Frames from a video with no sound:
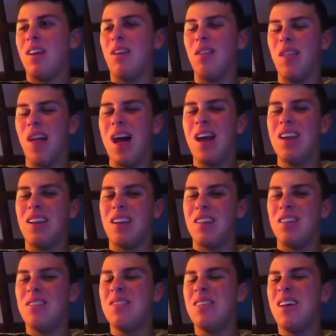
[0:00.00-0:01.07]
Lana
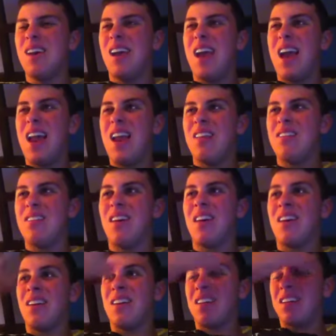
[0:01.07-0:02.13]
is. And it's
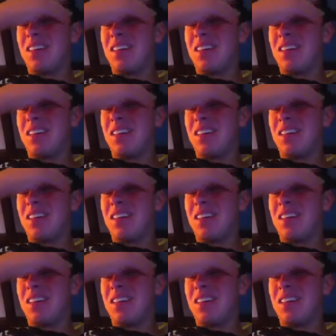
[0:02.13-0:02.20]
like,